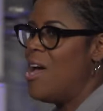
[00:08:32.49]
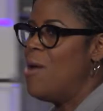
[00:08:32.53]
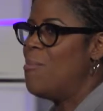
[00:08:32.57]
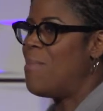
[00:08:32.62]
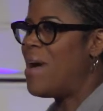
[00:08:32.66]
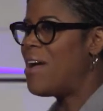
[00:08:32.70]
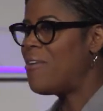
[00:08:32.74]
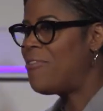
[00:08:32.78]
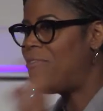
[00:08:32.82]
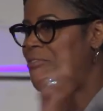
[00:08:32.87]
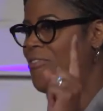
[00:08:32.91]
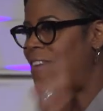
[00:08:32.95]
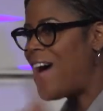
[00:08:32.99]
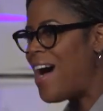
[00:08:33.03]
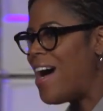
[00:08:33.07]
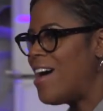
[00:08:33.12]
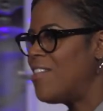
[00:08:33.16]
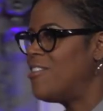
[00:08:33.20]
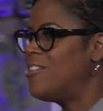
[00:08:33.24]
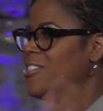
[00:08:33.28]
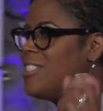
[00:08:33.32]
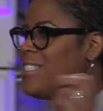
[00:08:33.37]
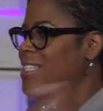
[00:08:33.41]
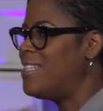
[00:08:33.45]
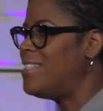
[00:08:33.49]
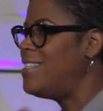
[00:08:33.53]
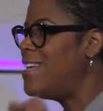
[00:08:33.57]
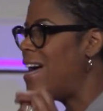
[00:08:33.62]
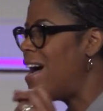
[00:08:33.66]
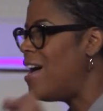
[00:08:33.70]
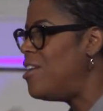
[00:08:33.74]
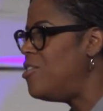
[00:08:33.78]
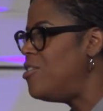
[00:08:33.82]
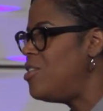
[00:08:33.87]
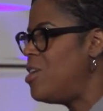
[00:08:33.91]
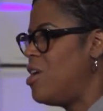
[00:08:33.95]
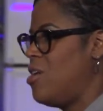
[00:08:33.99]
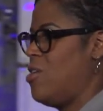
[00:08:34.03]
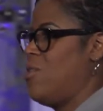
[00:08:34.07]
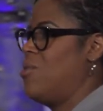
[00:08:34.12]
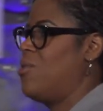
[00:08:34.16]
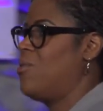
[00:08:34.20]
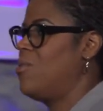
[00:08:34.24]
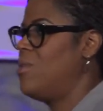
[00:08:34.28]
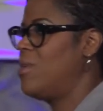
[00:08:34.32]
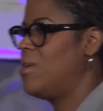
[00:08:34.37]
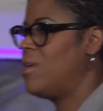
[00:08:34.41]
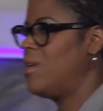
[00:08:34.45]
My father did not
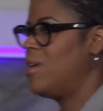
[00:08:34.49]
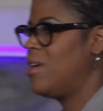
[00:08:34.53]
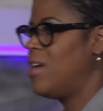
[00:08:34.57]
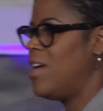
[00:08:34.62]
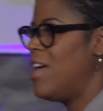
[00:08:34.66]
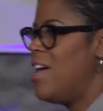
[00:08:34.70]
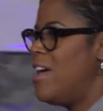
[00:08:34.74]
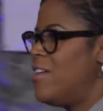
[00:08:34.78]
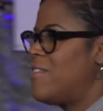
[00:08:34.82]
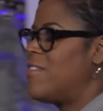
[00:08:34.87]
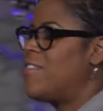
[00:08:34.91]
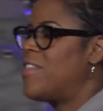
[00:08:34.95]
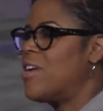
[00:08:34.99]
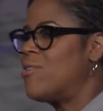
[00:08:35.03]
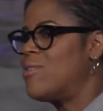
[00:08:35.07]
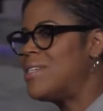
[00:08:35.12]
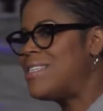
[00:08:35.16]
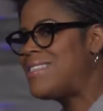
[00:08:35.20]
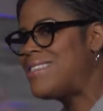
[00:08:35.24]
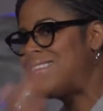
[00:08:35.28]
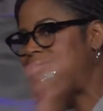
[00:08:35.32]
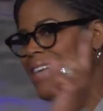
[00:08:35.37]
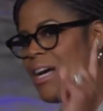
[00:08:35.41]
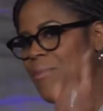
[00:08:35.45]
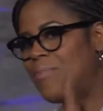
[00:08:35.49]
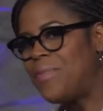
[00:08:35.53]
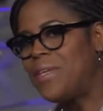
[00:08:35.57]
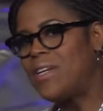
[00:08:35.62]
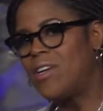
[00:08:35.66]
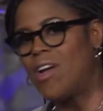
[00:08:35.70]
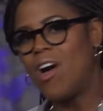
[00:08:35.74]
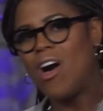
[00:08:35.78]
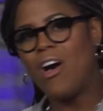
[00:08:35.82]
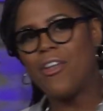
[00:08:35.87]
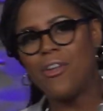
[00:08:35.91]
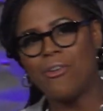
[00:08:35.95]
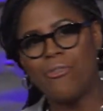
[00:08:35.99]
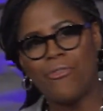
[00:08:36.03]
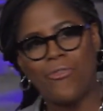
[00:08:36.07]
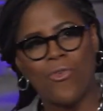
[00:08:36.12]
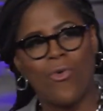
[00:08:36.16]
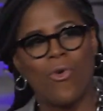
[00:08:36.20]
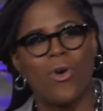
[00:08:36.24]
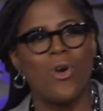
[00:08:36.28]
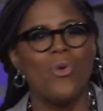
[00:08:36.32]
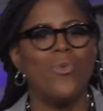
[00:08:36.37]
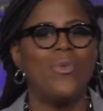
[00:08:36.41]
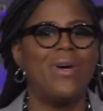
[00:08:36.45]
know that there was something called a
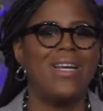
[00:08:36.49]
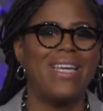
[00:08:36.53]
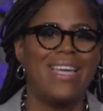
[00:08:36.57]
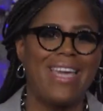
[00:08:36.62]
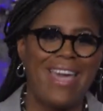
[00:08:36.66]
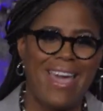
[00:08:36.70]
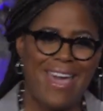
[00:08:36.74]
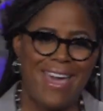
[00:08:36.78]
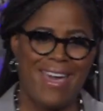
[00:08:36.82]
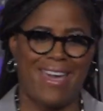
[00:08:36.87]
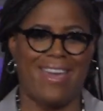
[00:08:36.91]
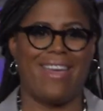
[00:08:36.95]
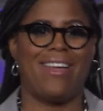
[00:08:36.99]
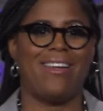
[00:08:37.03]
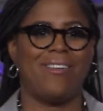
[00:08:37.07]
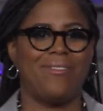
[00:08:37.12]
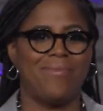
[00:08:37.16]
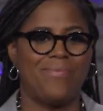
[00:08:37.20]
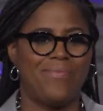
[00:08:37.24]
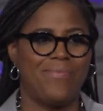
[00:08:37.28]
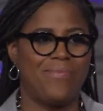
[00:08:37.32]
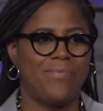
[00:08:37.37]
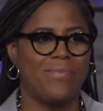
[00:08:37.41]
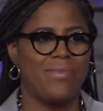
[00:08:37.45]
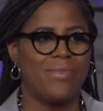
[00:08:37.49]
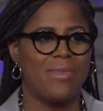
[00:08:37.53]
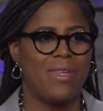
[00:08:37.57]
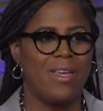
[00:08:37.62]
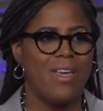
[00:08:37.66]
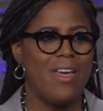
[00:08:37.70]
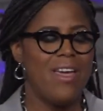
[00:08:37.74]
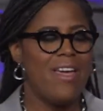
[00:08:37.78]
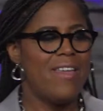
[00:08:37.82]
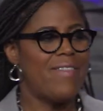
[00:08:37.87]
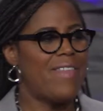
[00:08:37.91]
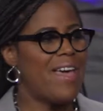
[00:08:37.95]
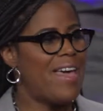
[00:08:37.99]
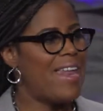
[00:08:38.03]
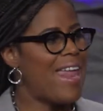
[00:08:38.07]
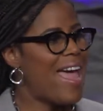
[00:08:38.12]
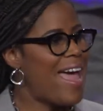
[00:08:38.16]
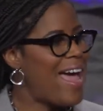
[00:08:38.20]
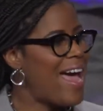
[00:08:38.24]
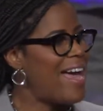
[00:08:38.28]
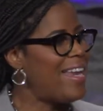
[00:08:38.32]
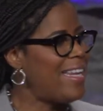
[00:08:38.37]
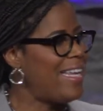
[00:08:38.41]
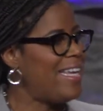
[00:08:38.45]
401k that
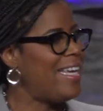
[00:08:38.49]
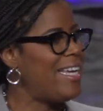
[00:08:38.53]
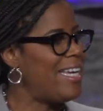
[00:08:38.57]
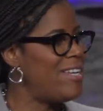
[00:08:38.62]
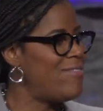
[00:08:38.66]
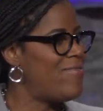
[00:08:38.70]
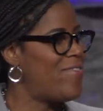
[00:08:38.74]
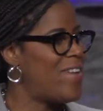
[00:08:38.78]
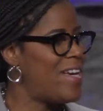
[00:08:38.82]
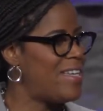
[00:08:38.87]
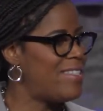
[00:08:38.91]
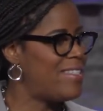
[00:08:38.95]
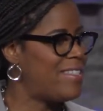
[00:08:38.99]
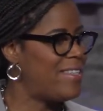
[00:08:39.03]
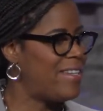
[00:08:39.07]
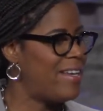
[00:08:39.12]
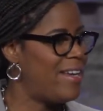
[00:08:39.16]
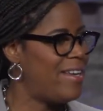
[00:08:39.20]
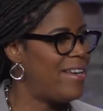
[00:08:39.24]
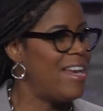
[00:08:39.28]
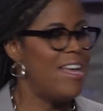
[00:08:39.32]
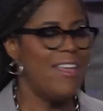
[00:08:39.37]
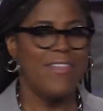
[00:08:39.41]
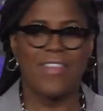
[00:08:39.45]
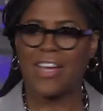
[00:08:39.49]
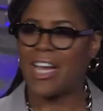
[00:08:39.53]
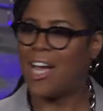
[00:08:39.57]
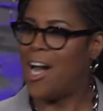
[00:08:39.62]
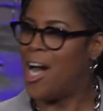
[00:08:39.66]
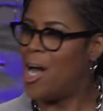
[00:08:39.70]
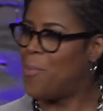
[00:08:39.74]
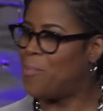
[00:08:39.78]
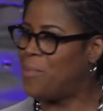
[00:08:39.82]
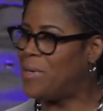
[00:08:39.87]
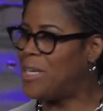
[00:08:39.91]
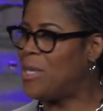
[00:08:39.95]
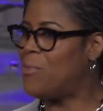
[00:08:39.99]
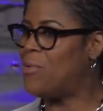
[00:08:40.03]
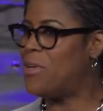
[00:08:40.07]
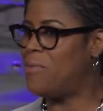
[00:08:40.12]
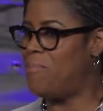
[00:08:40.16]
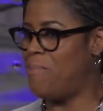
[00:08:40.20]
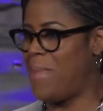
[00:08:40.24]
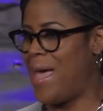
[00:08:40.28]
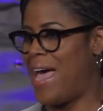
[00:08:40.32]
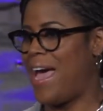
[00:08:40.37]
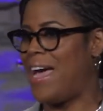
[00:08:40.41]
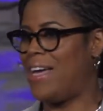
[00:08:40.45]
had he invested in, the company would
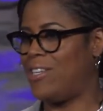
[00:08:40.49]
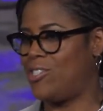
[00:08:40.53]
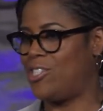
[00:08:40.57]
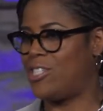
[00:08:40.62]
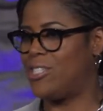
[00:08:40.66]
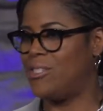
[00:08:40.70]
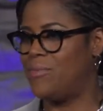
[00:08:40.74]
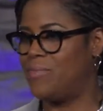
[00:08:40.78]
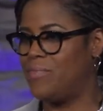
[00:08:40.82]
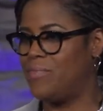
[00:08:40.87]
match.